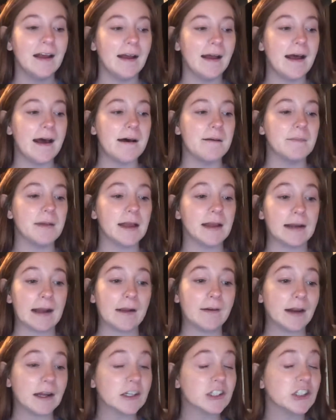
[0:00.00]
And
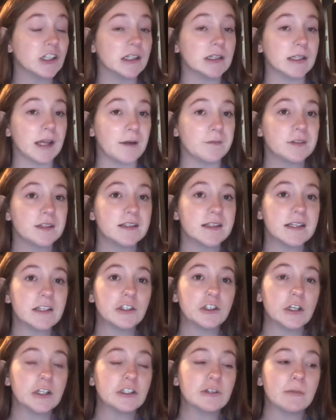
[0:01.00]
I would actually love to see
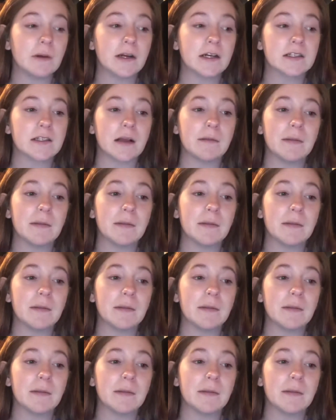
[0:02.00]
stretch marks